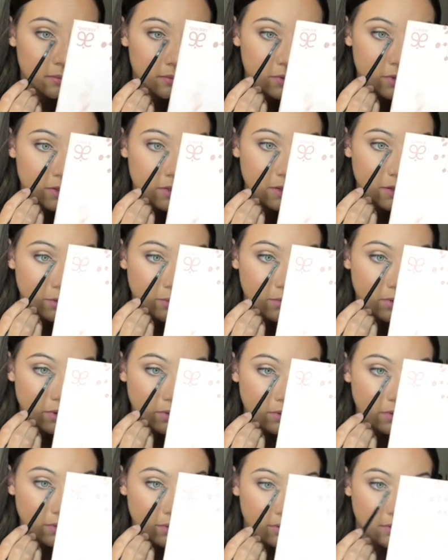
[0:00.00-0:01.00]
I'm just gonna put
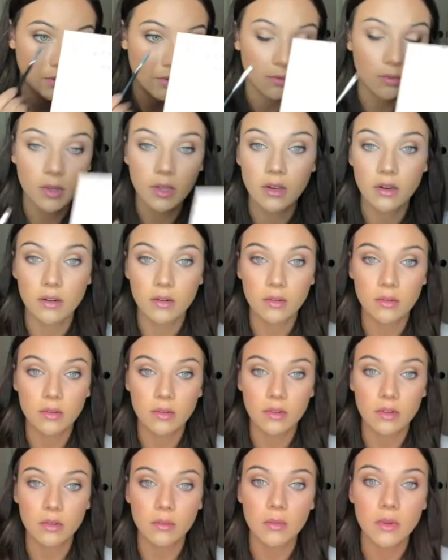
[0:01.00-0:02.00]
a little bit. I don't
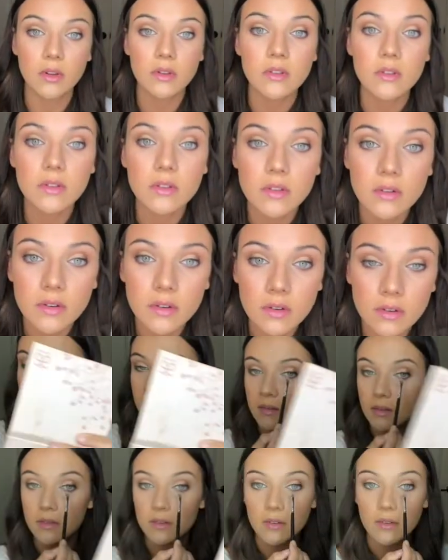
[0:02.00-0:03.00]
want too much.
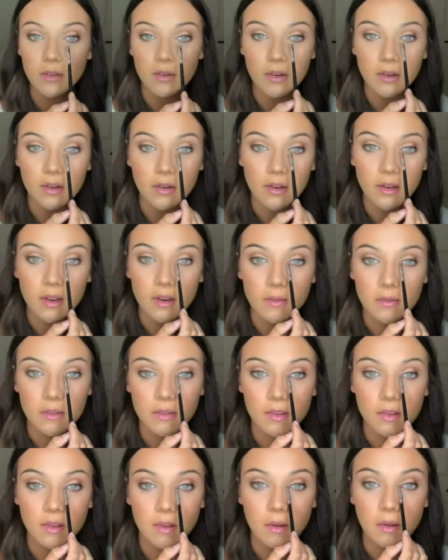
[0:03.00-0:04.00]
Sorry, y'all can't even
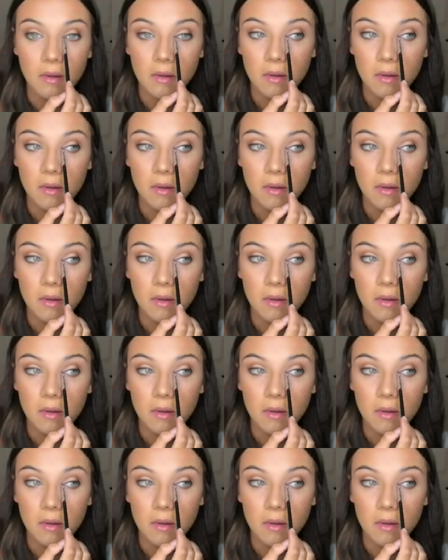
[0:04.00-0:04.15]
see.